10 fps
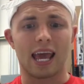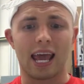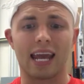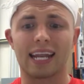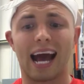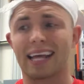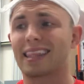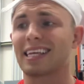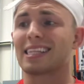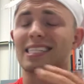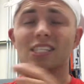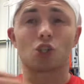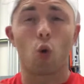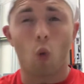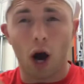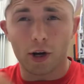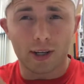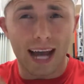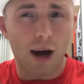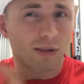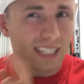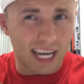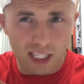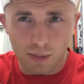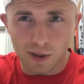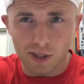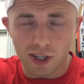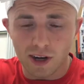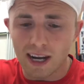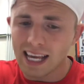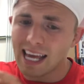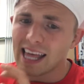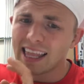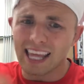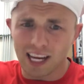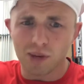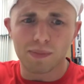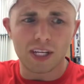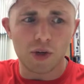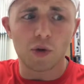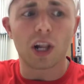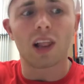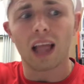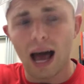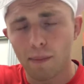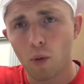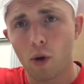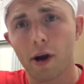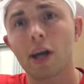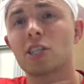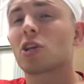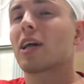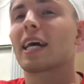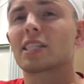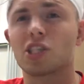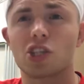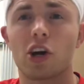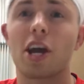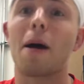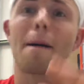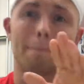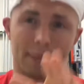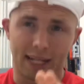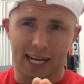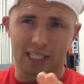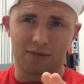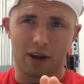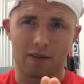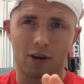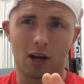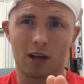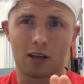and I think this is a watered down test booster. They could be doing a lot more. So I'd like to show you my next favorite.